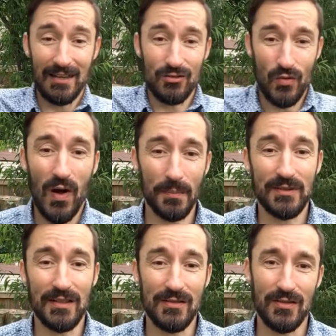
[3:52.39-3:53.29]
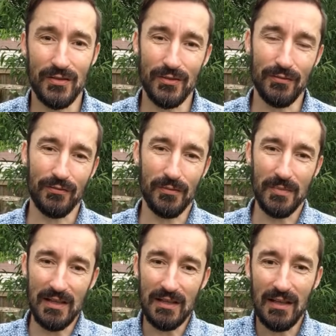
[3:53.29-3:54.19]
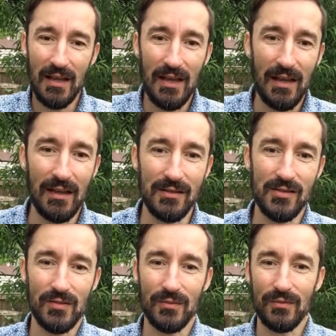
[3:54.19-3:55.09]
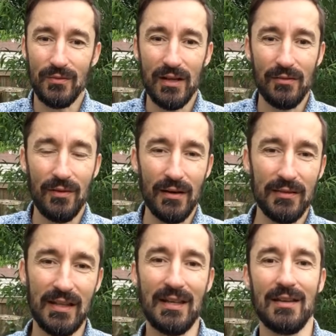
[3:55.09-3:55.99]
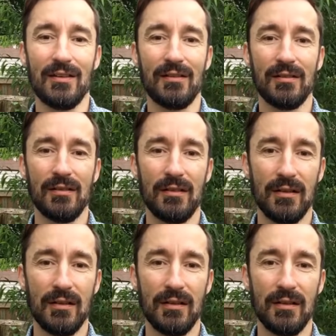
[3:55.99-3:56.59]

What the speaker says: it drops for me into right around here